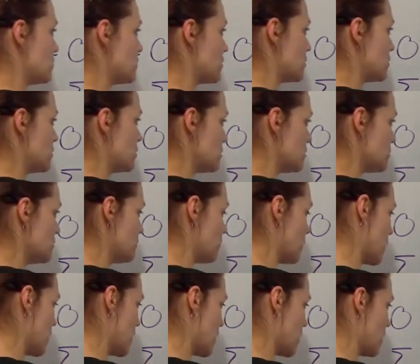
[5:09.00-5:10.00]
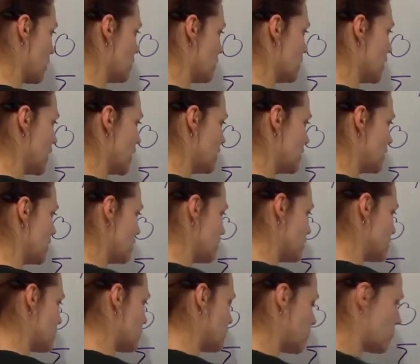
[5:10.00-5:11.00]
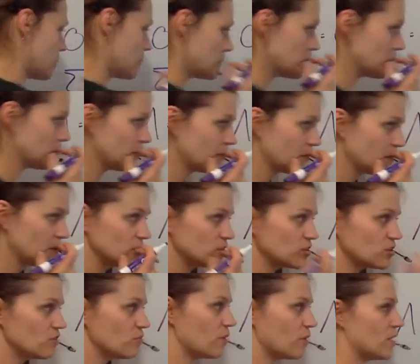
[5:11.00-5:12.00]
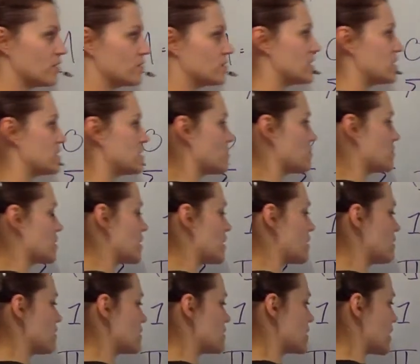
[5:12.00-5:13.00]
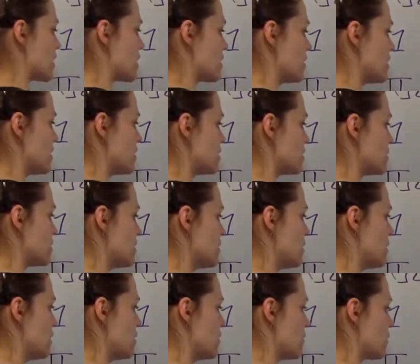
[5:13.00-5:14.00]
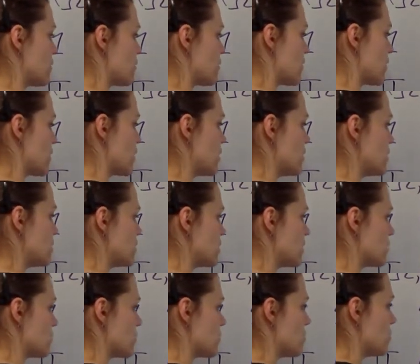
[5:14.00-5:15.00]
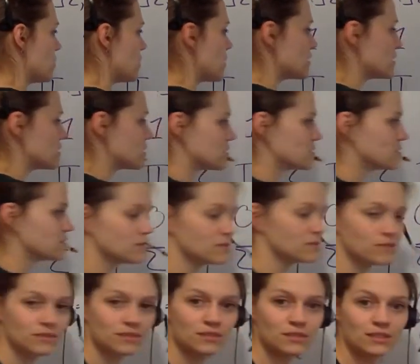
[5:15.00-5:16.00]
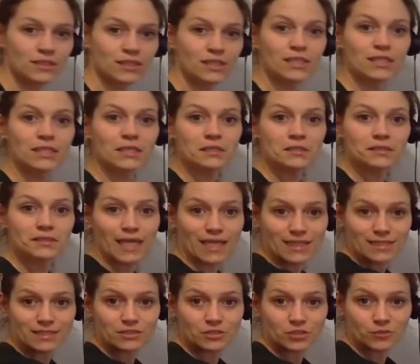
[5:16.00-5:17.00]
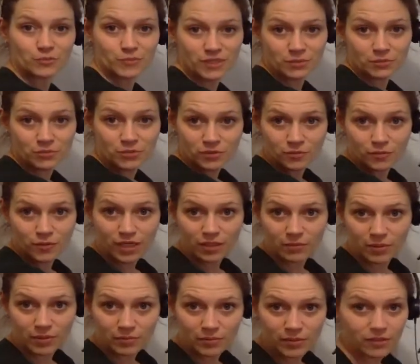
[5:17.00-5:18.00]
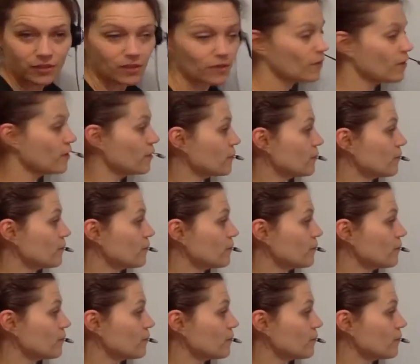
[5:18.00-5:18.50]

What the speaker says: to 2, we're going to call it a delta orbital. So you may have seen something that looks like this, 3 sigma plus. That's a term symbol that we're going to be dealing with.